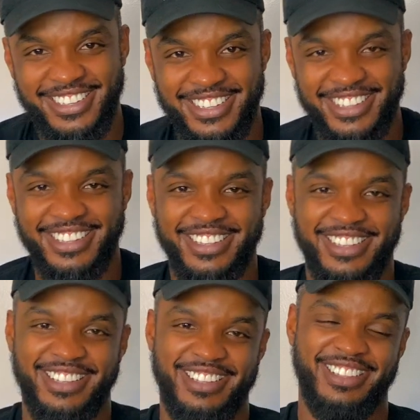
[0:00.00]

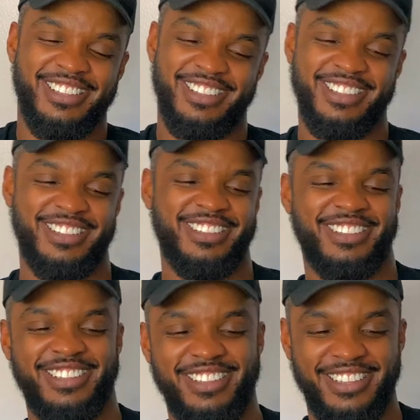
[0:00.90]

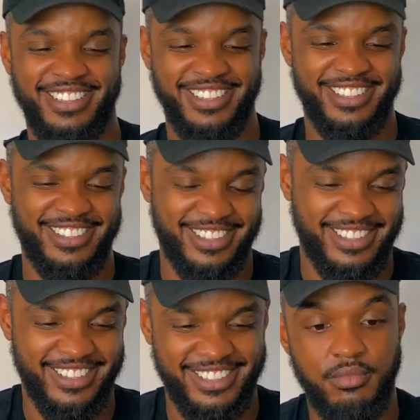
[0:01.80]

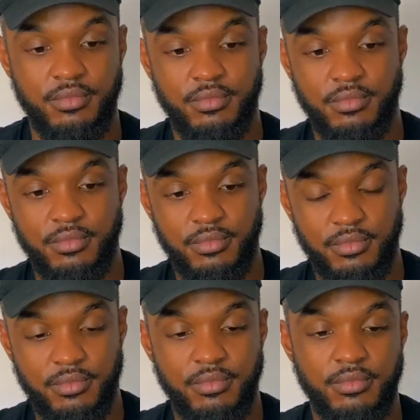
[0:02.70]

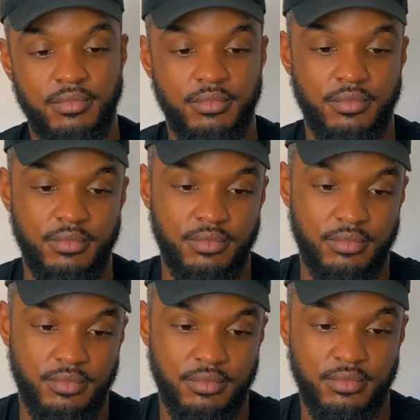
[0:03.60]

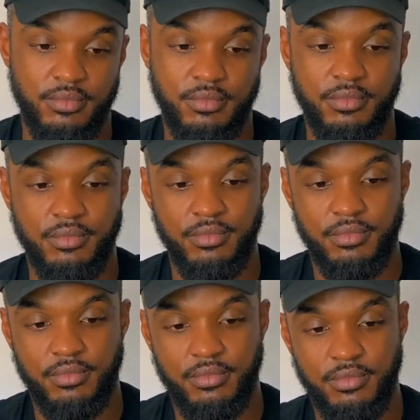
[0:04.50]

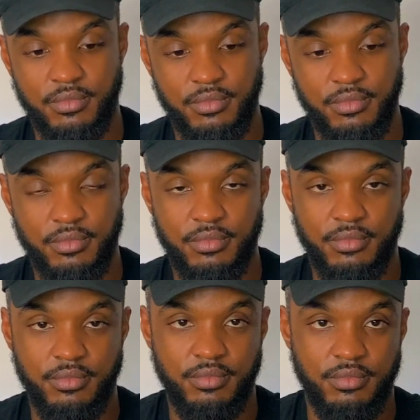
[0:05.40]

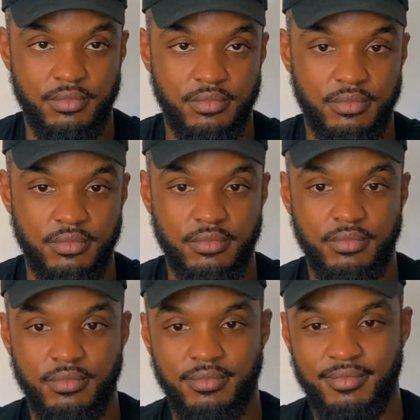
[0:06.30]

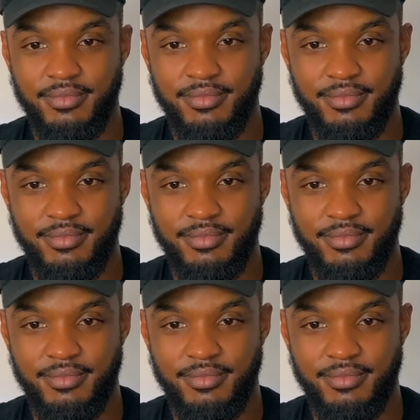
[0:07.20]
(not speaking)